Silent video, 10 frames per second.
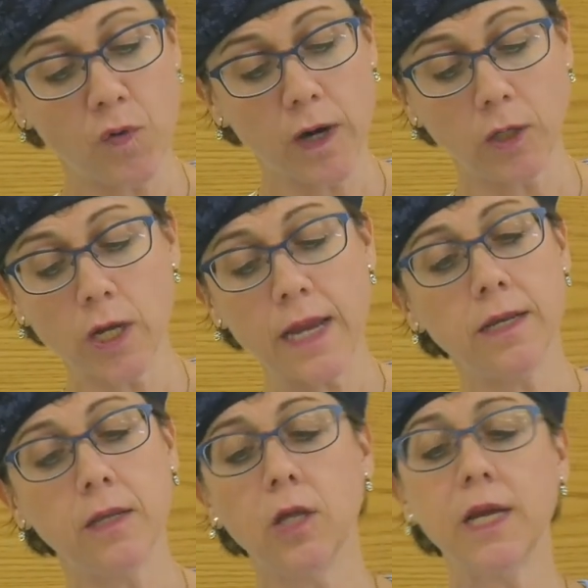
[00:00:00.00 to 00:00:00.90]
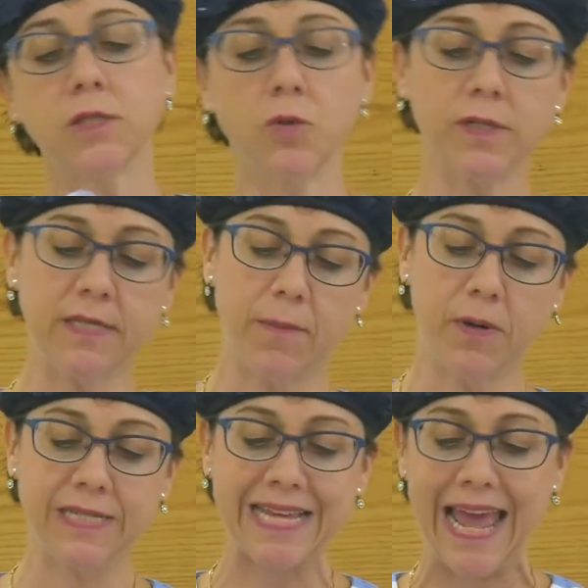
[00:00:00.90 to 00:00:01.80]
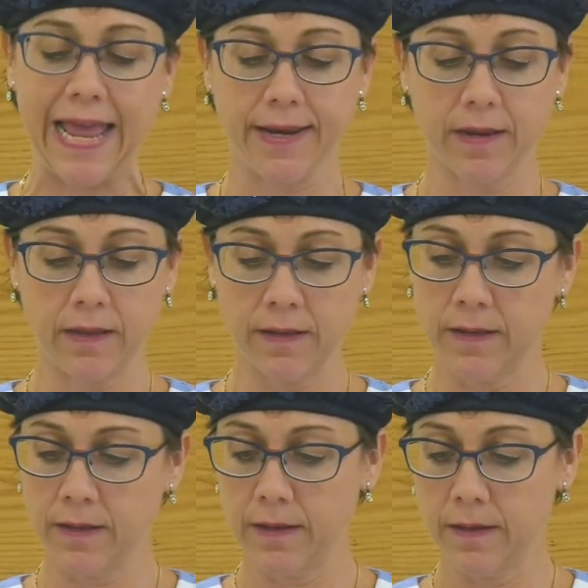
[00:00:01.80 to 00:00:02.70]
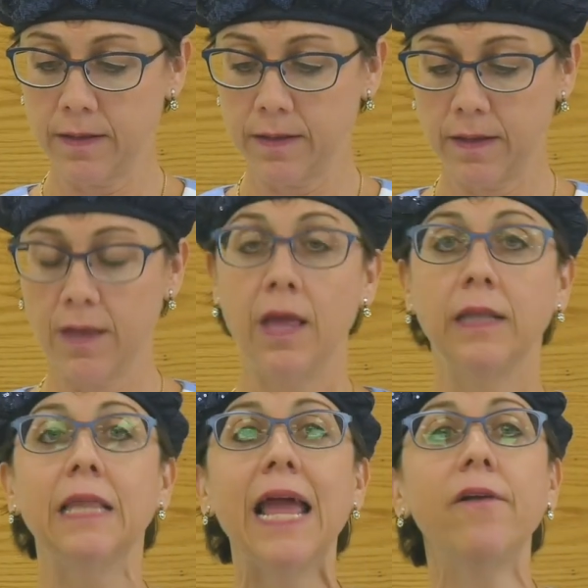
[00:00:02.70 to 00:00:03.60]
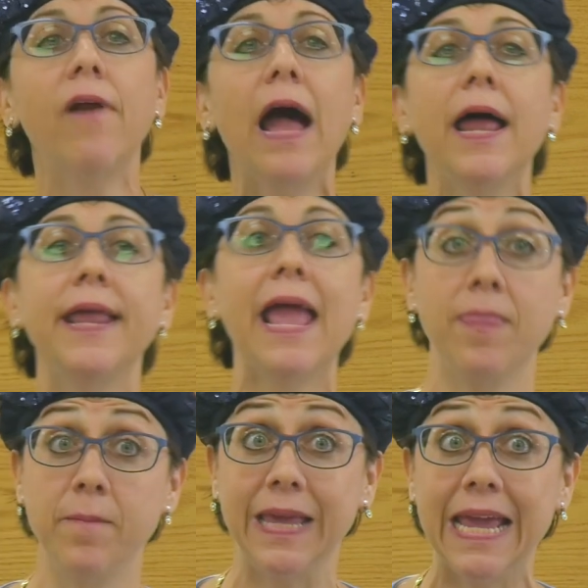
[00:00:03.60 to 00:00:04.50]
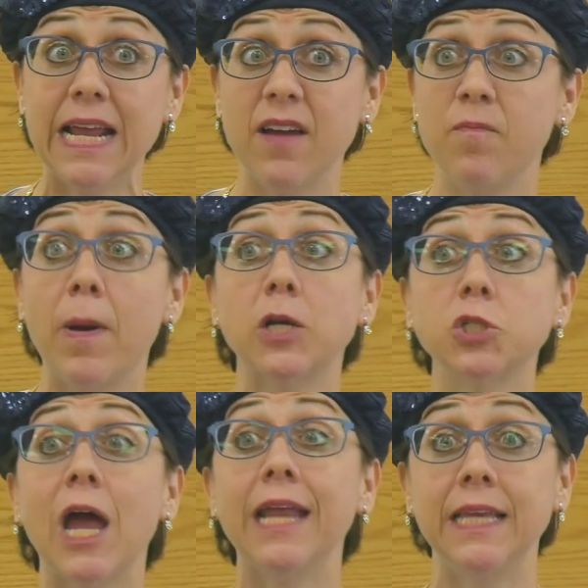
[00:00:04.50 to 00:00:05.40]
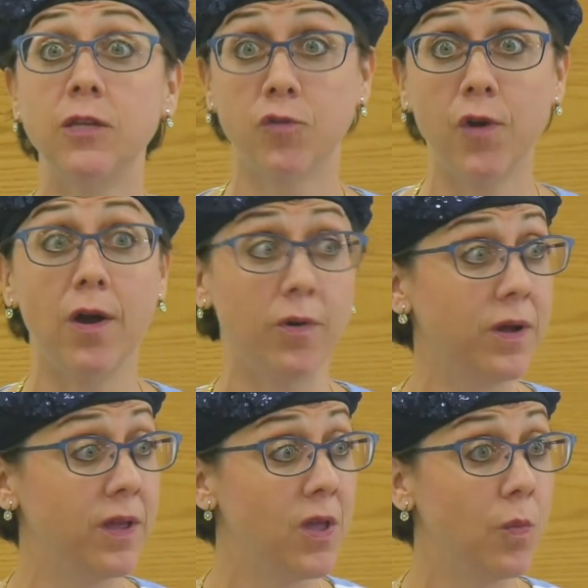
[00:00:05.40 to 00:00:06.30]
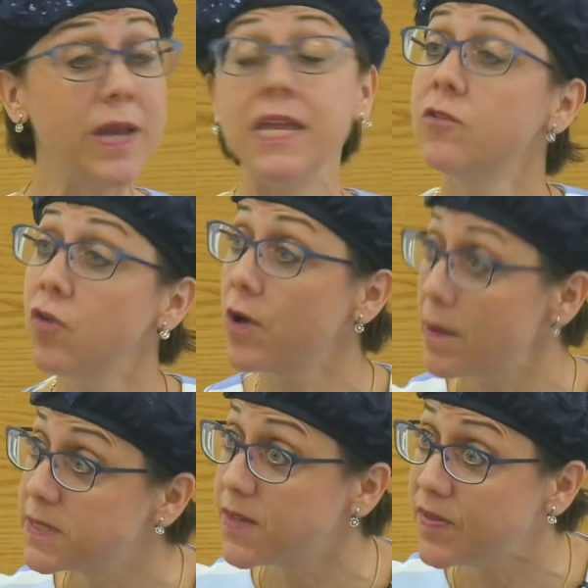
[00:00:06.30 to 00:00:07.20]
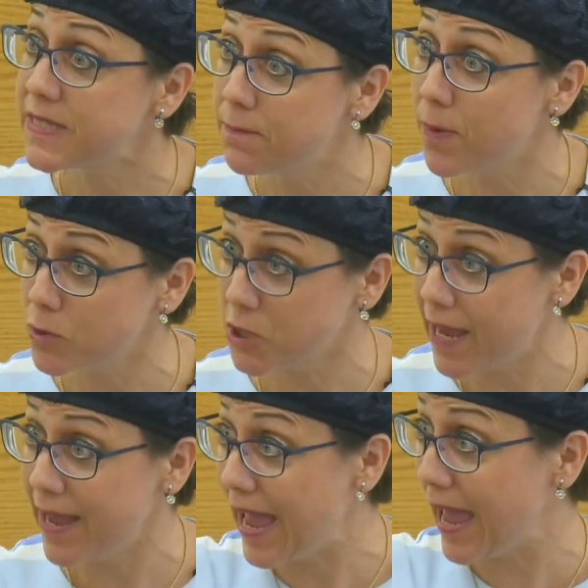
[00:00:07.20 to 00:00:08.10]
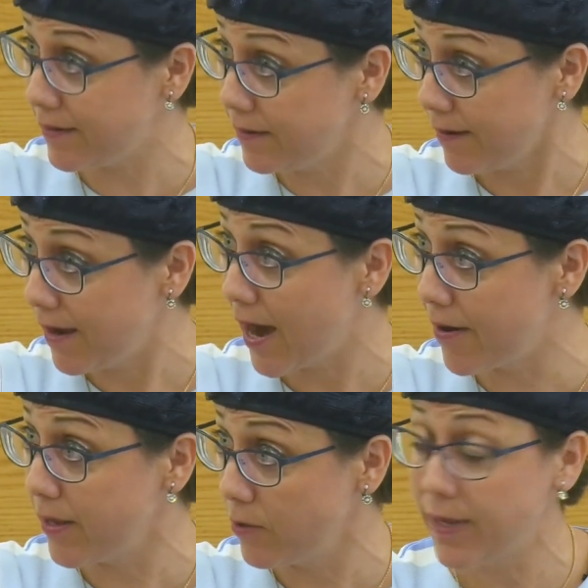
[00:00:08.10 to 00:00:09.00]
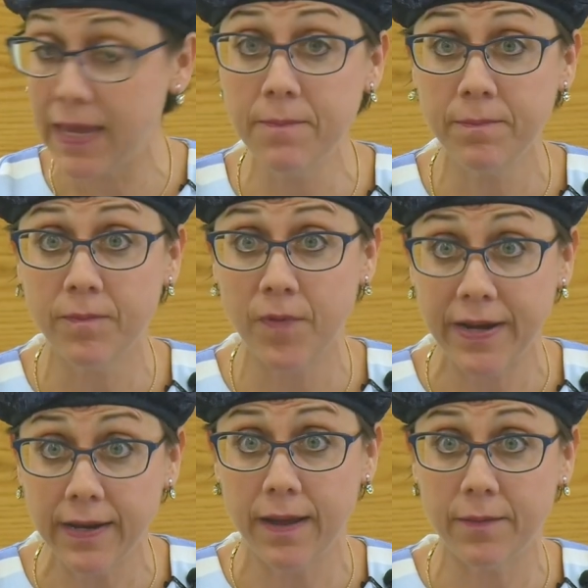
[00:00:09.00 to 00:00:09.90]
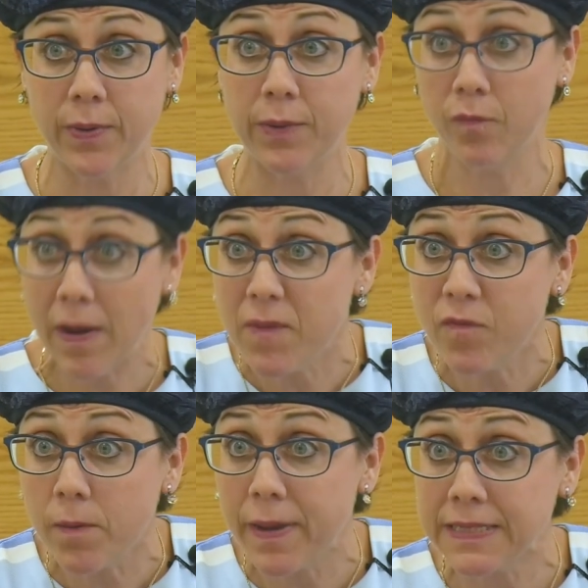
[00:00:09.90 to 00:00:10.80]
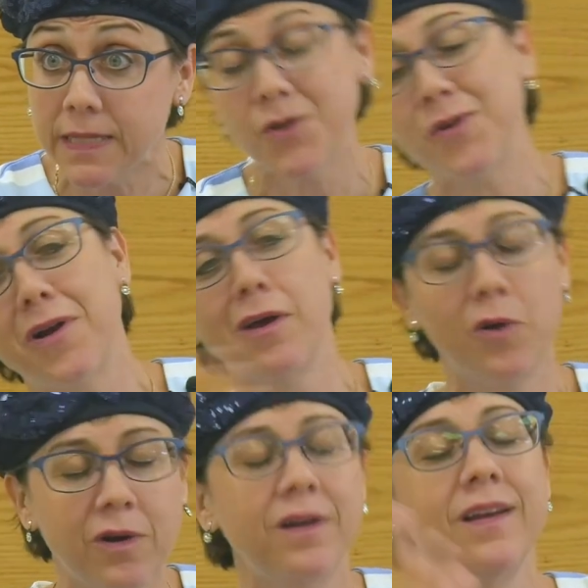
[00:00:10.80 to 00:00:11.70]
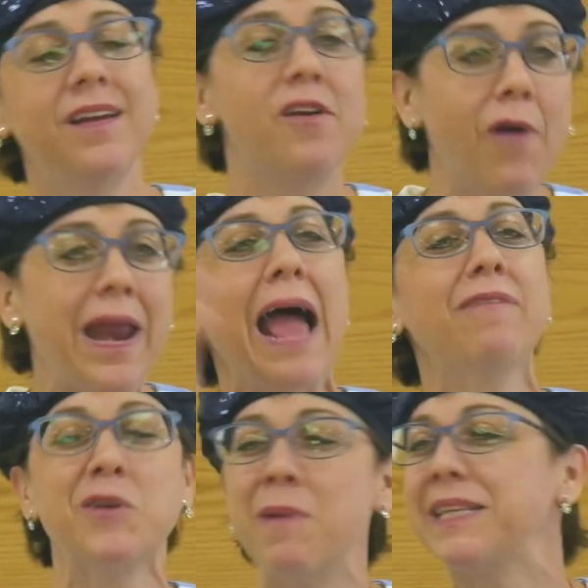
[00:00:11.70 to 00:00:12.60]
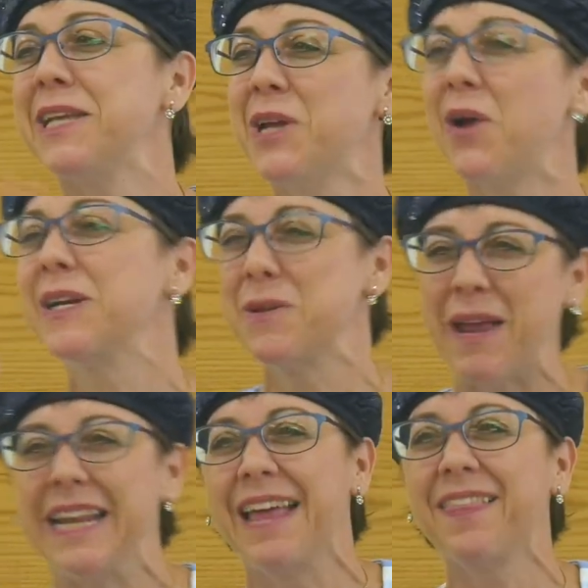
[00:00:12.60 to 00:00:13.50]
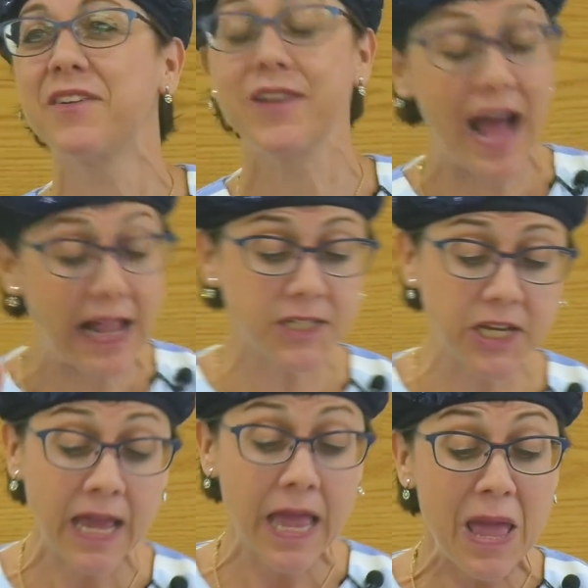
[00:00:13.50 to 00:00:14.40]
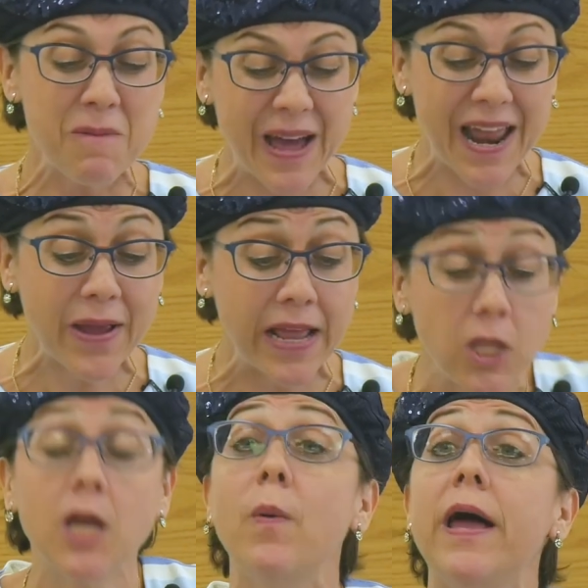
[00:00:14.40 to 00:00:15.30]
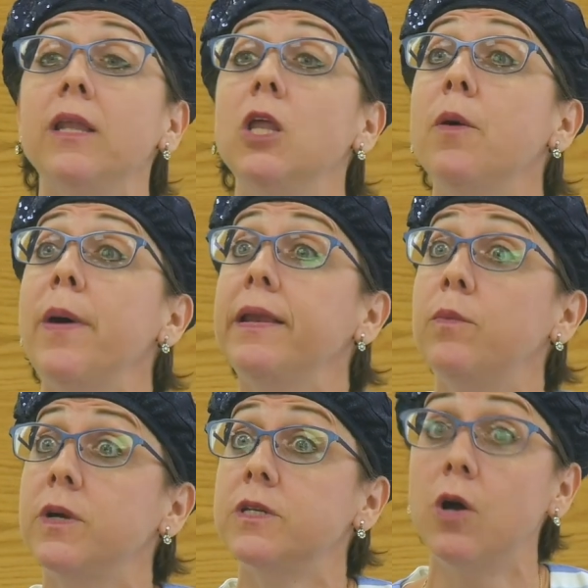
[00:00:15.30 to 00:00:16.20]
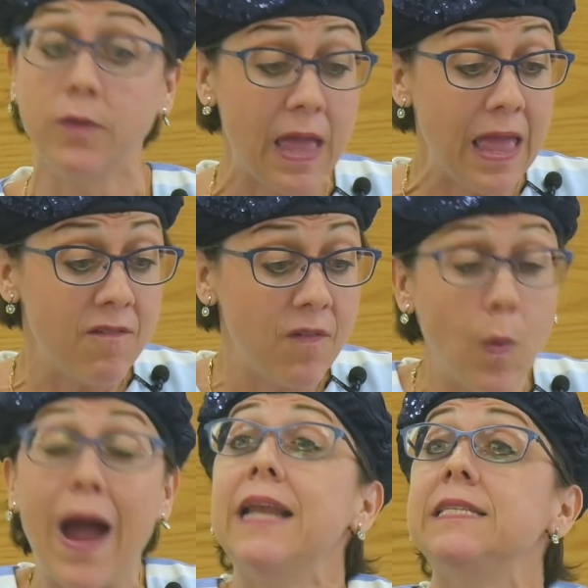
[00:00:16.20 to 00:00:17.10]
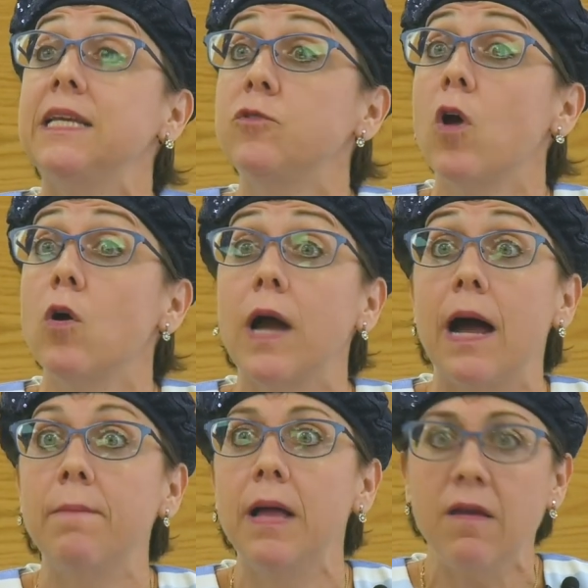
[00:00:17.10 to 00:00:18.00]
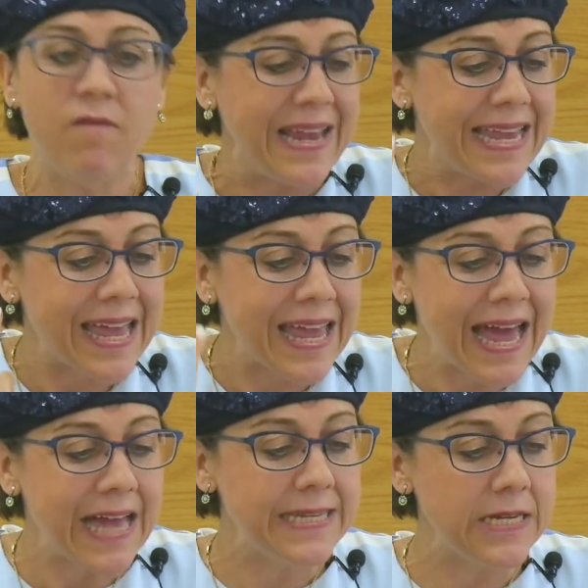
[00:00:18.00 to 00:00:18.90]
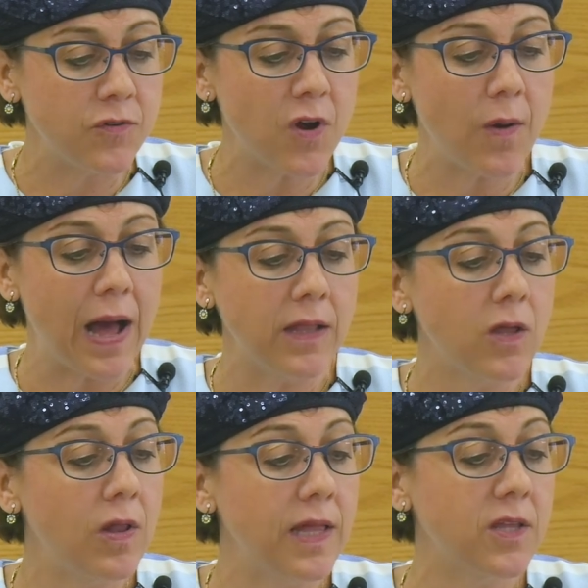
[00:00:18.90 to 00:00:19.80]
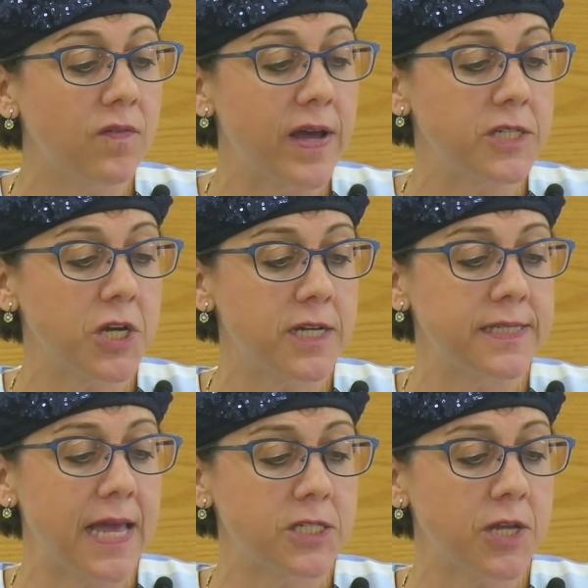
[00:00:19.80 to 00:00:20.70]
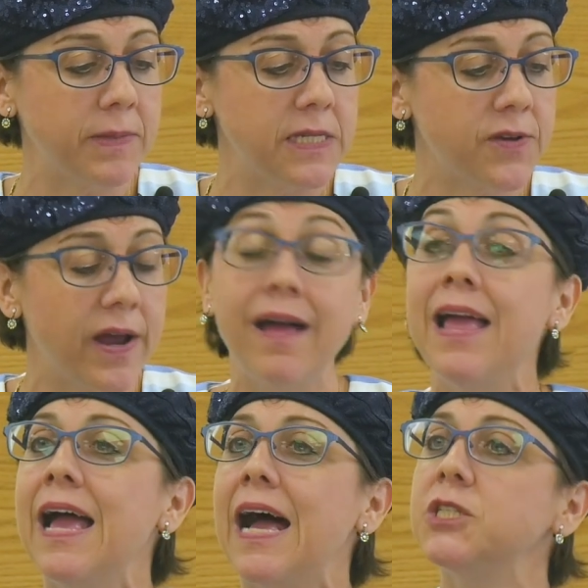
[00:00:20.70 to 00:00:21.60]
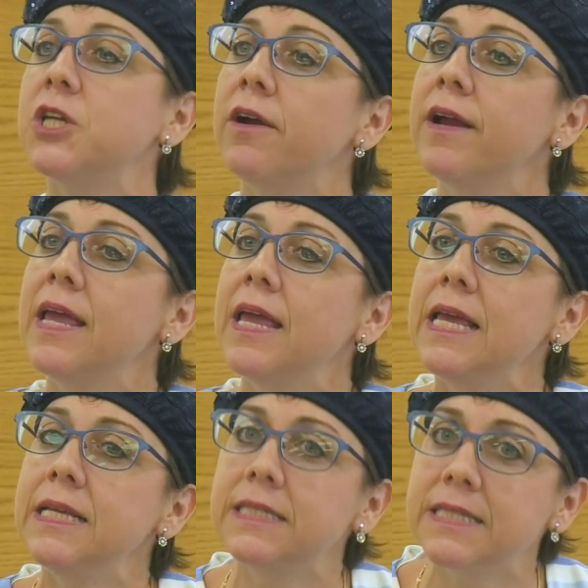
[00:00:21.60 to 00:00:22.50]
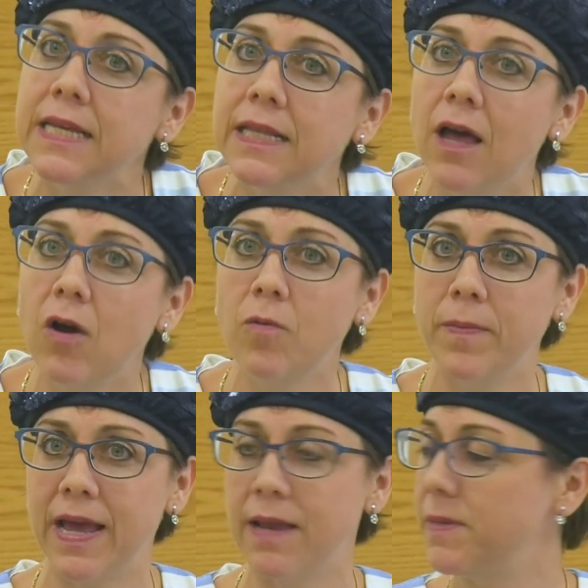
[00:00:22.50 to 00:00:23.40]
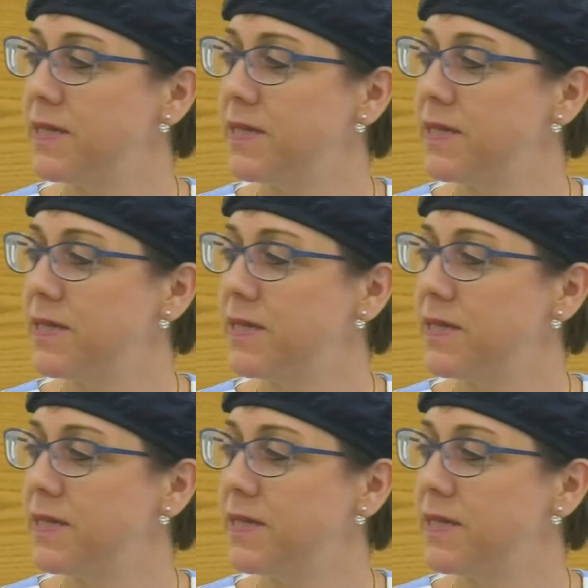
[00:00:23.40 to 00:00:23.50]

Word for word: four, look at, look at source number ten. Later on, at the beginning of Parshat Yitro, when Yitro comes to visit Moshe at Har Elokim, right, uh, when, right before Matan Torah, or right after Matan Torah, depending on the chronology. But okay, look at what, look at what we're told. Why did Yitro come? Vayichad Yitro al kol hatova asher asa Hashem liYisrael asher hitzilo miyad